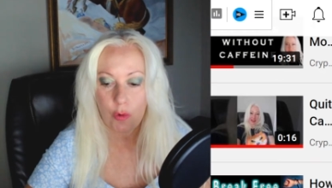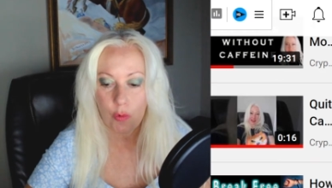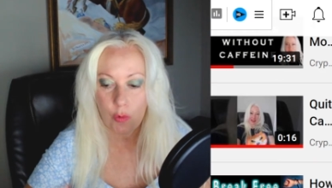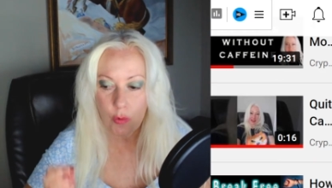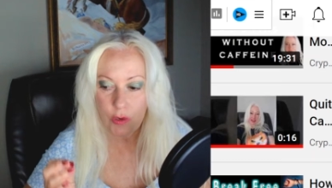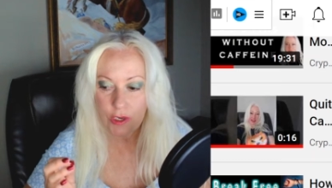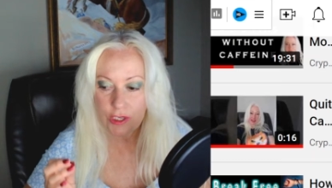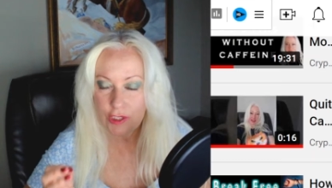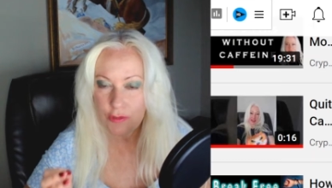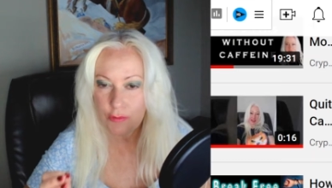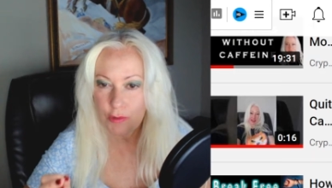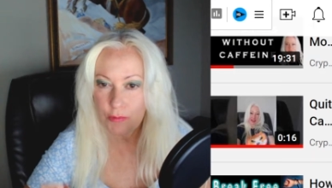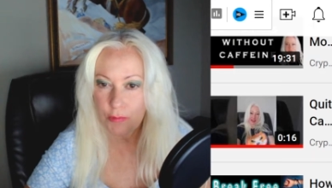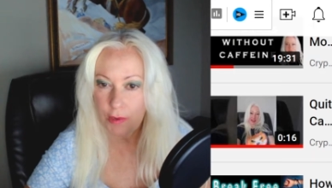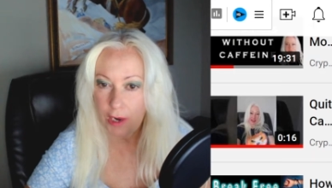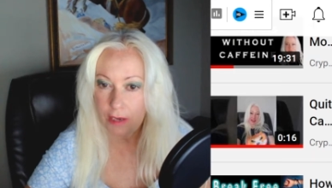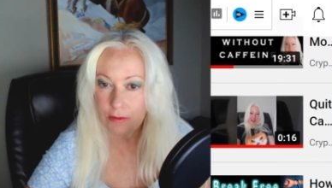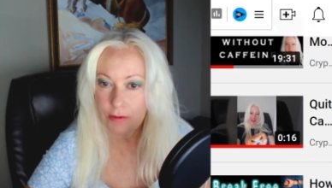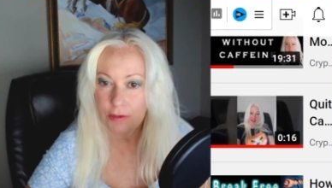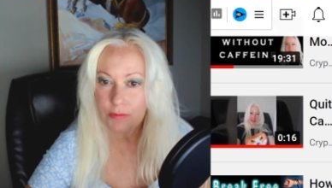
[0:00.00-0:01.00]
which were
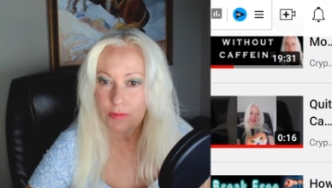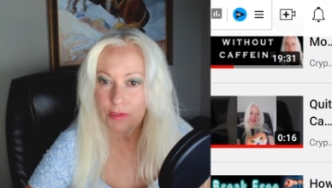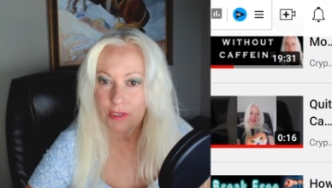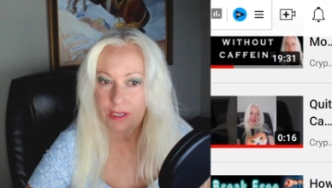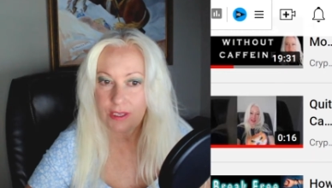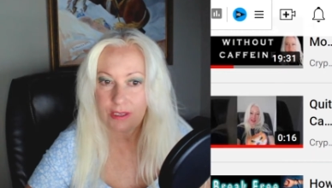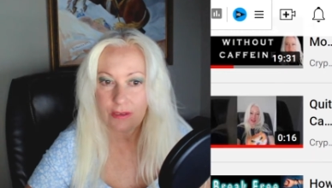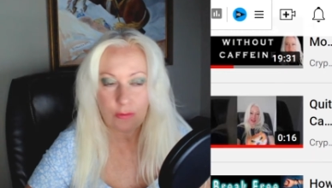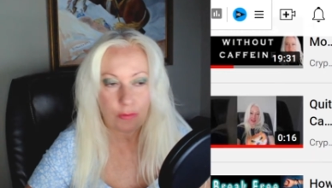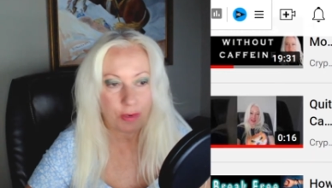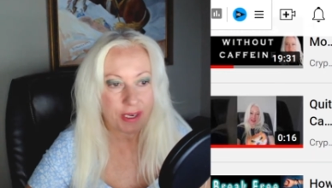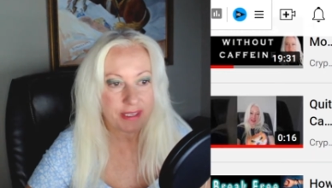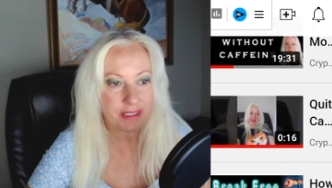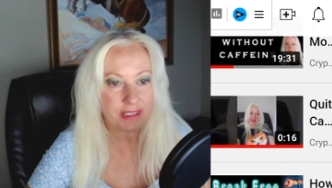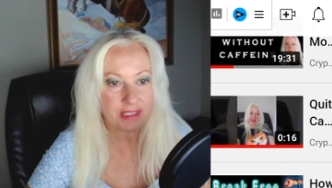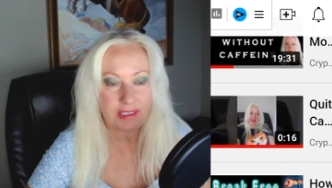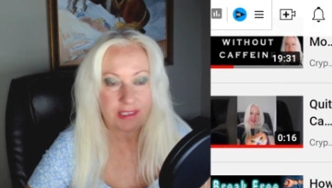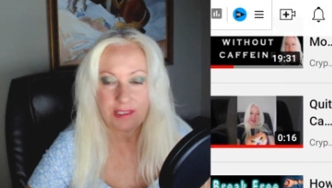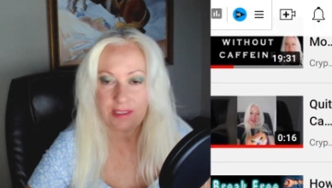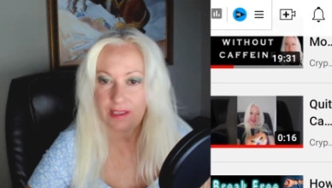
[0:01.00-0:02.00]
probably
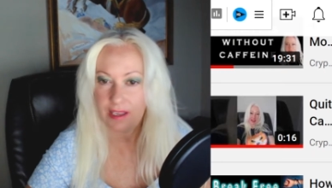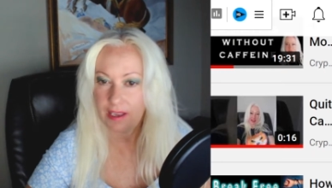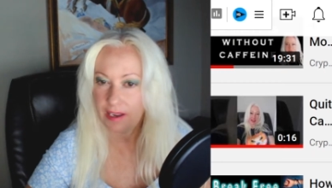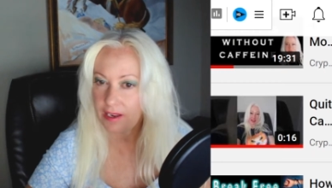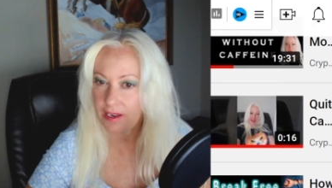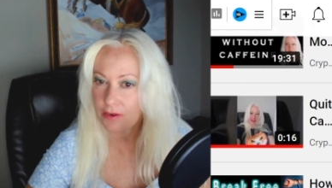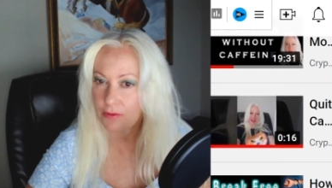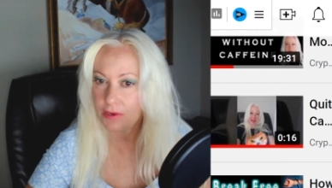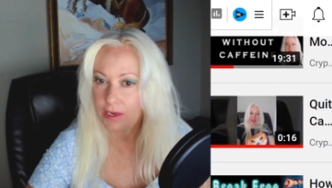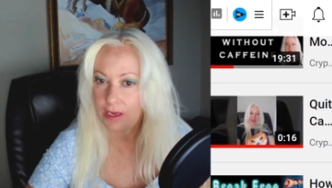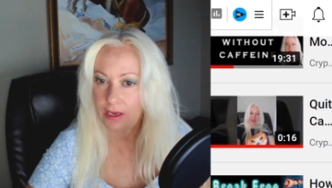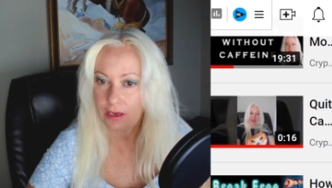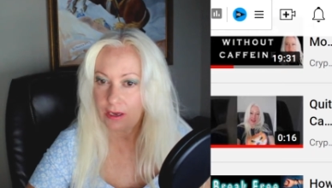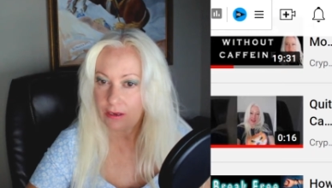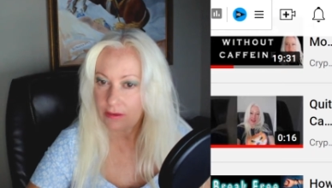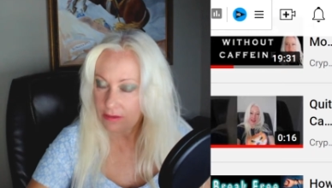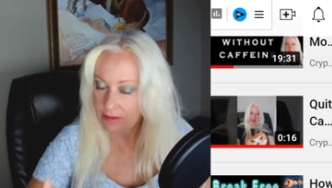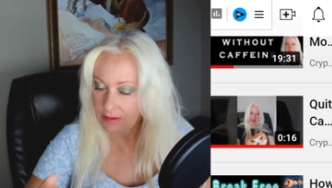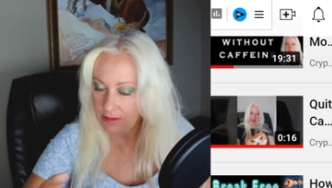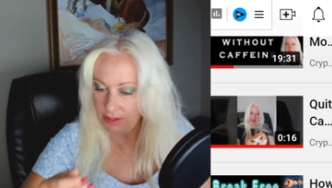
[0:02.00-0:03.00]
wasted laying
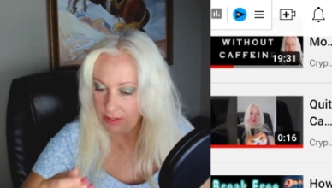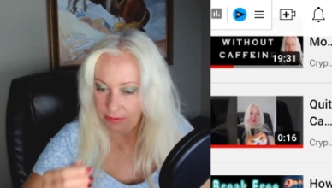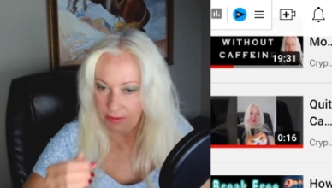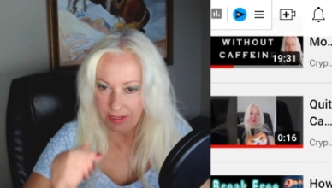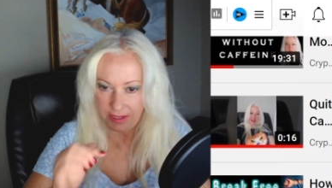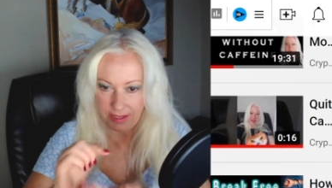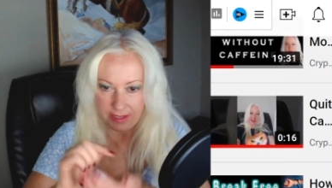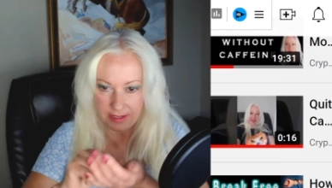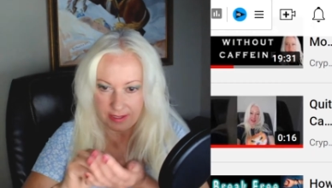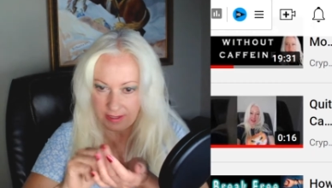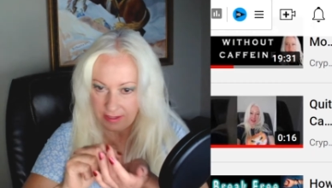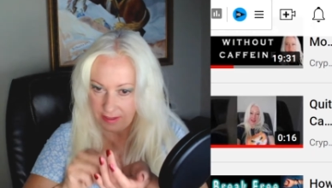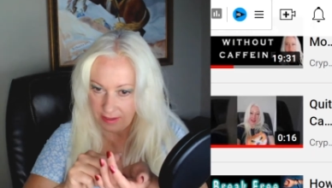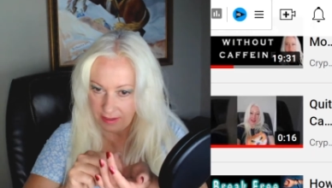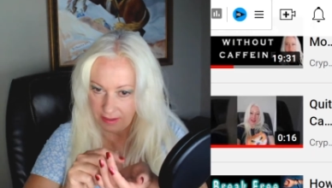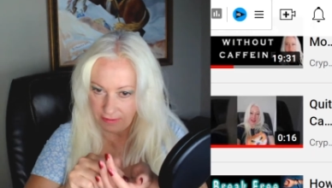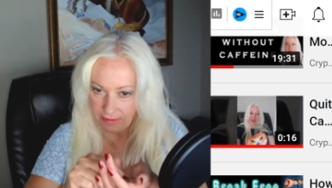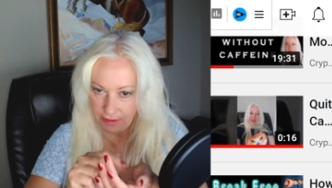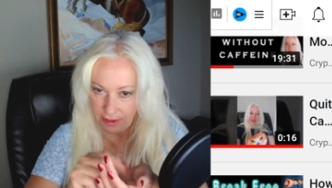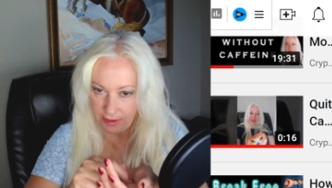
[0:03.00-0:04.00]
around doing this
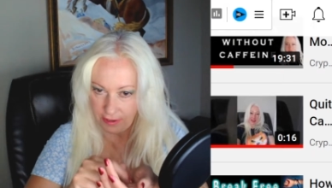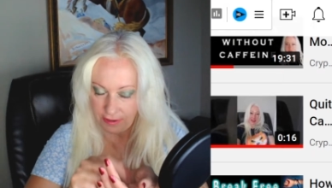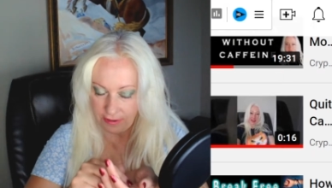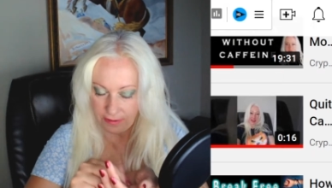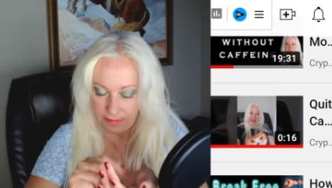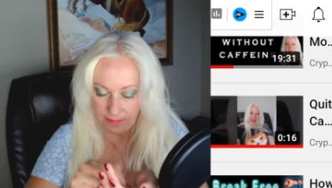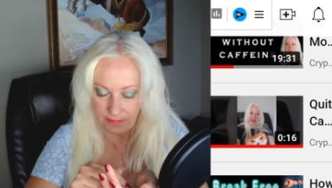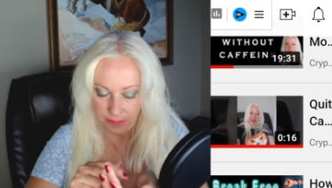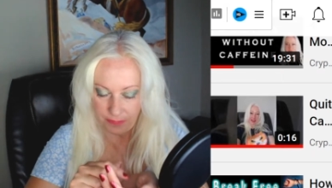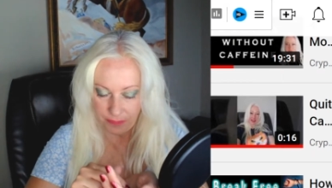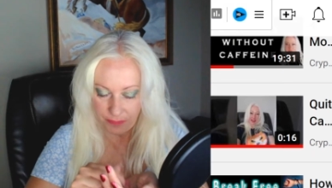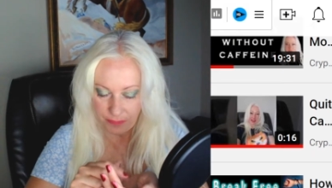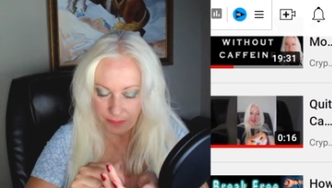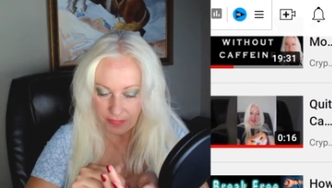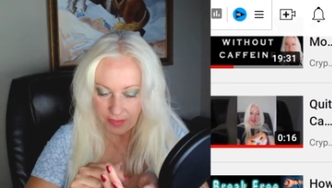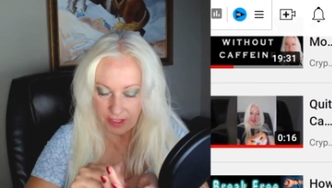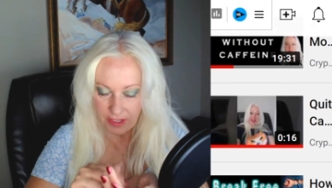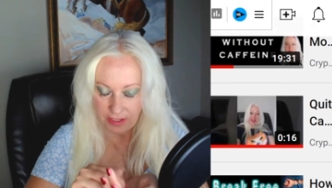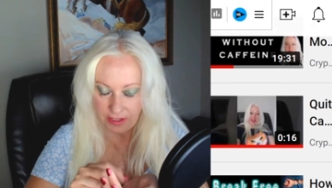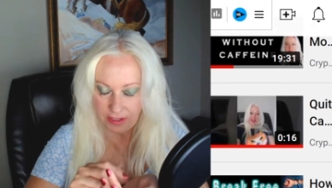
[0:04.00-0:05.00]
on your phone
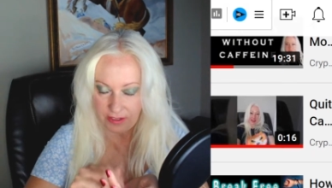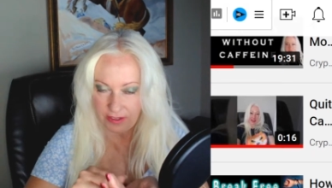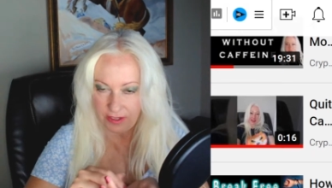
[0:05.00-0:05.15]
because you're